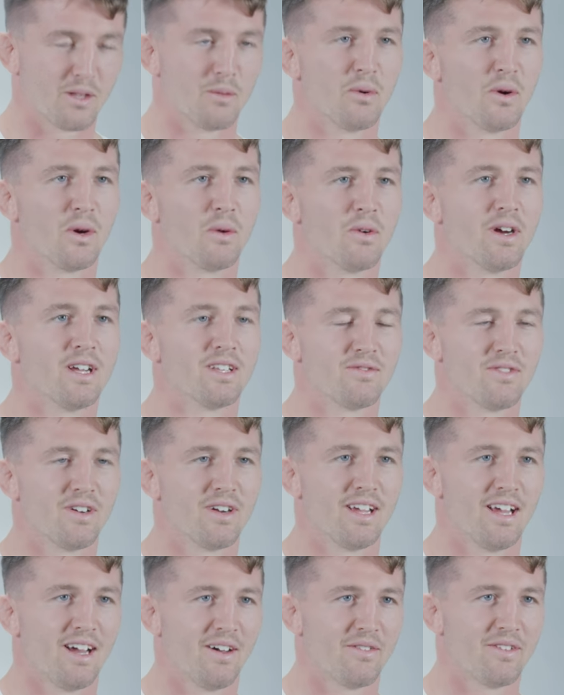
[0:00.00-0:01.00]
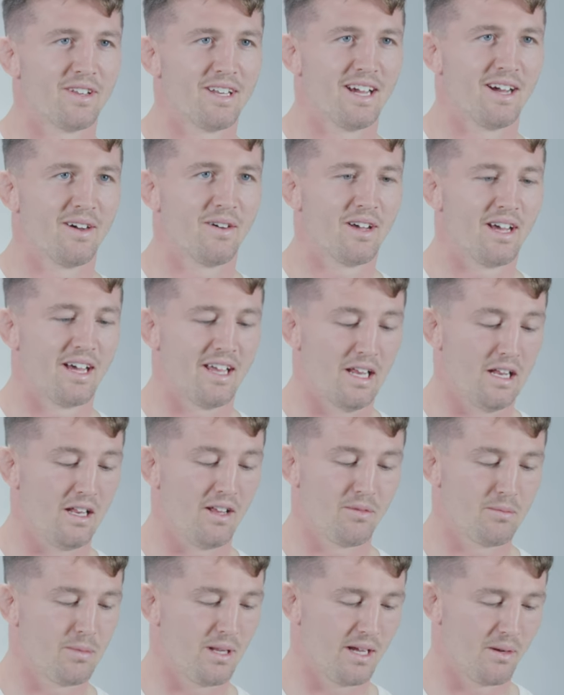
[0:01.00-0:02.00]
the point where it's very healthy now, and I
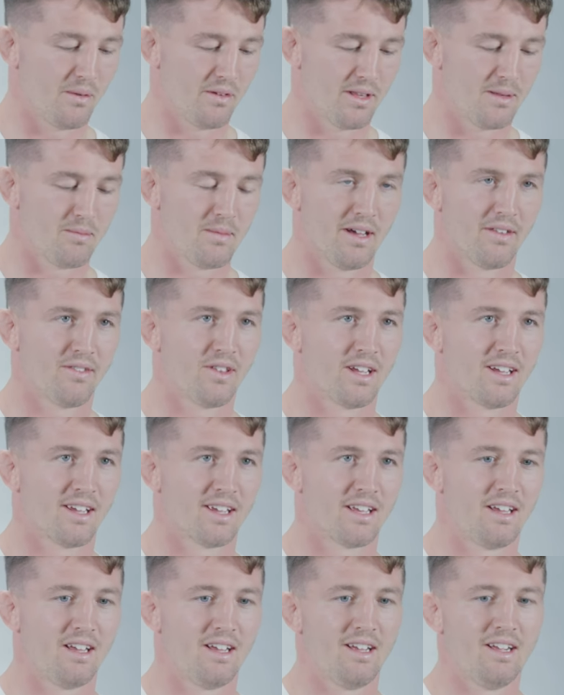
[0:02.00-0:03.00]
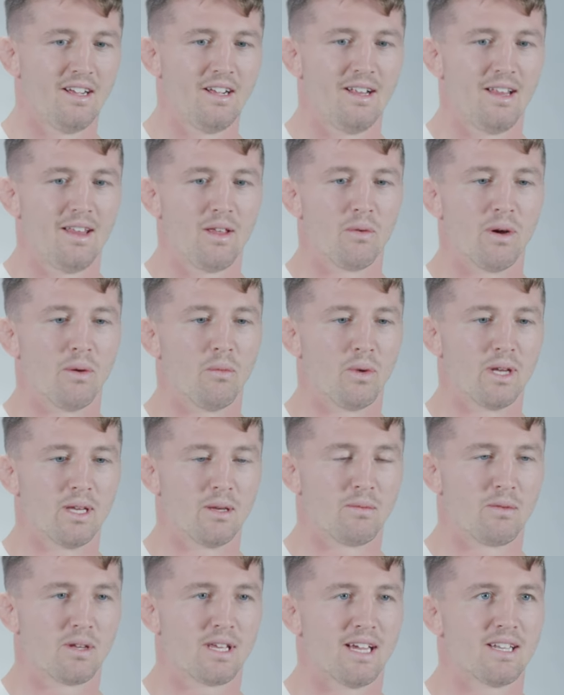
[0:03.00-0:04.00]
love playing with them. I think when
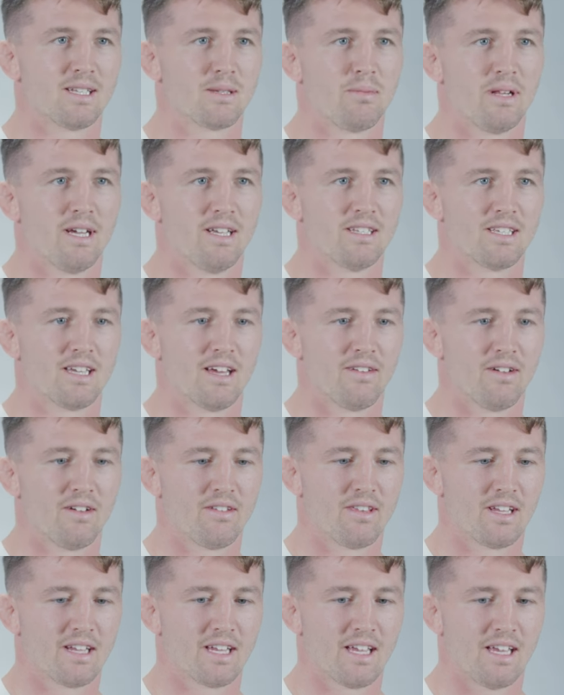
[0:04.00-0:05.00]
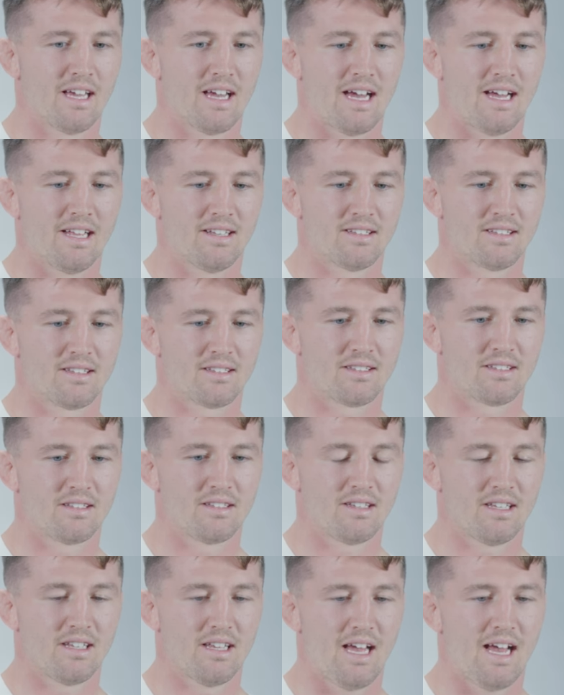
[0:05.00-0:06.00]
we get to play together, I think it adds
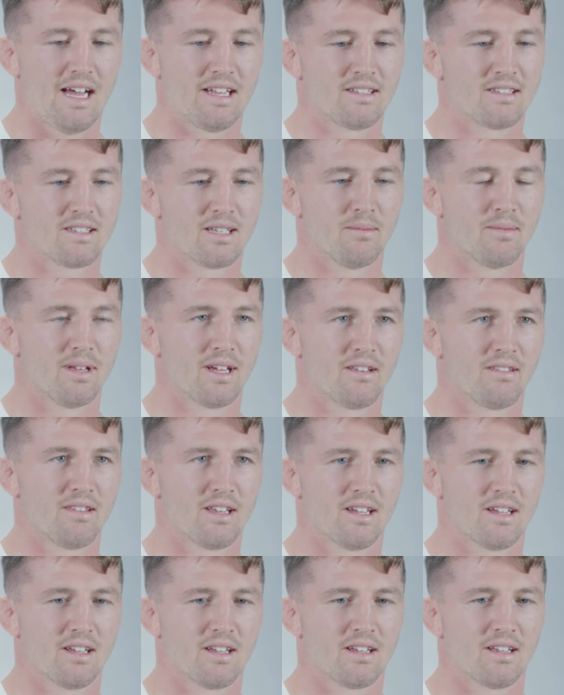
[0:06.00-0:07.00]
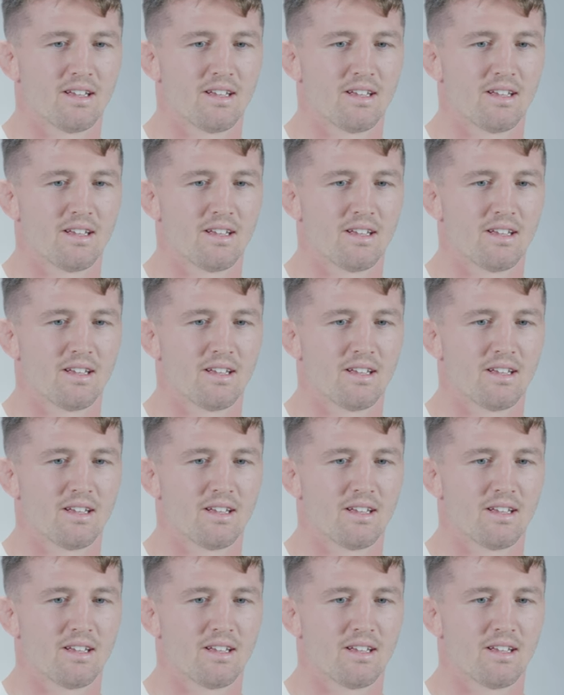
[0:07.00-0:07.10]
something. I think